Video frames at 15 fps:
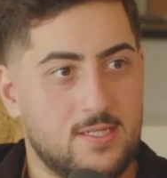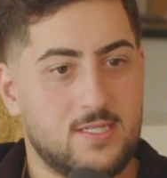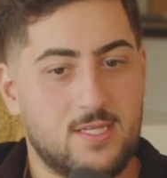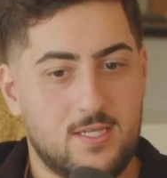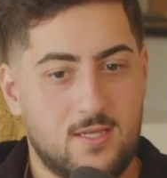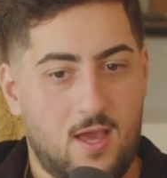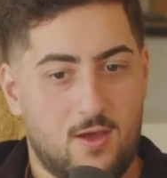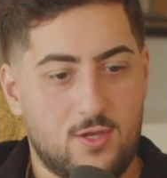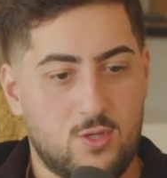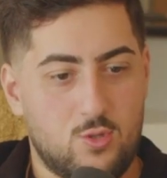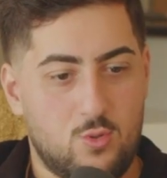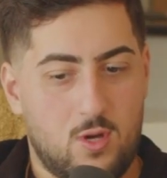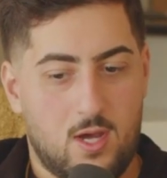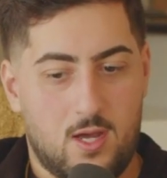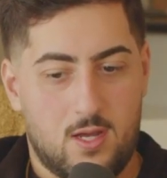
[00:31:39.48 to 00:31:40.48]
see how
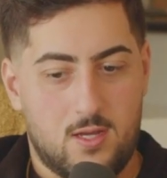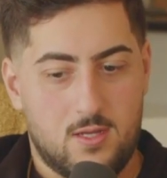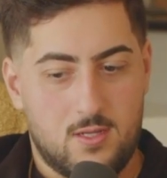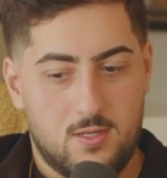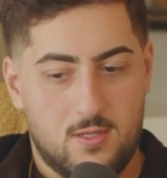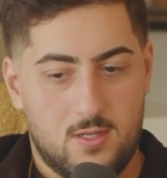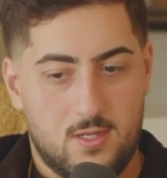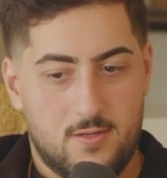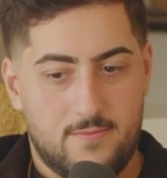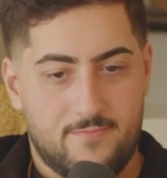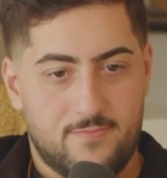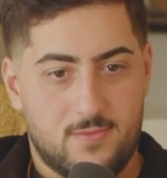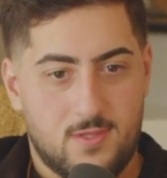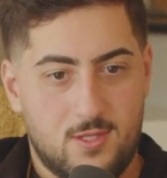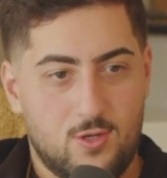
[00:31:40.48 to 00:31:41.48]
you
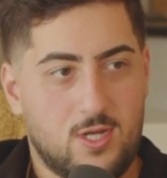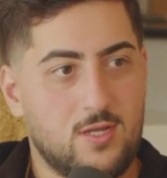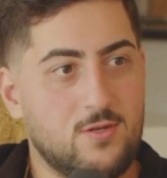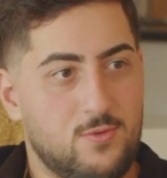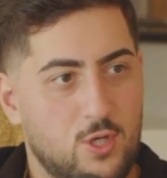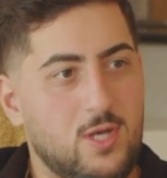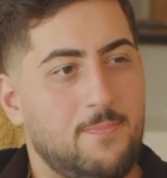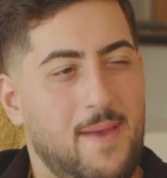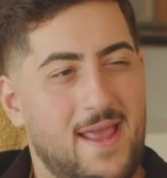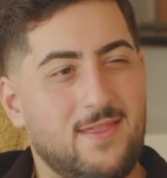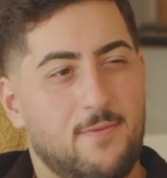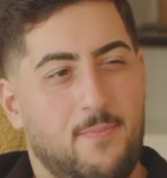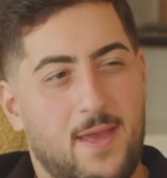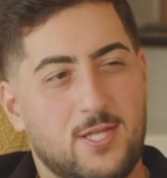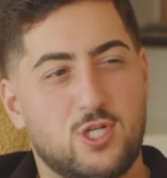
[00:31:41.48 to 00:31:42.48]
can paint
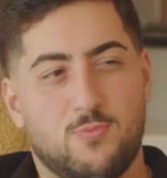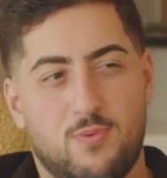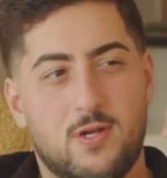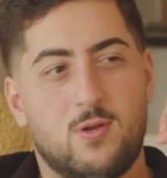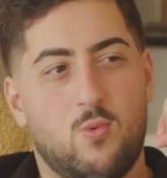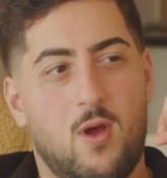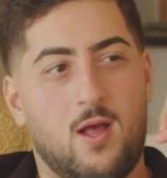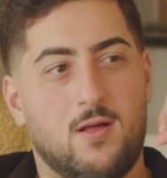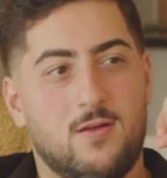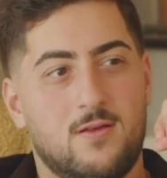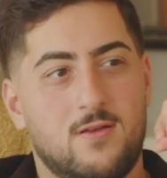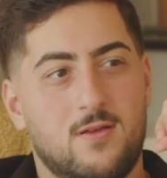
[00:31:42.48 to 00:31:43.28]
the picture pretty well.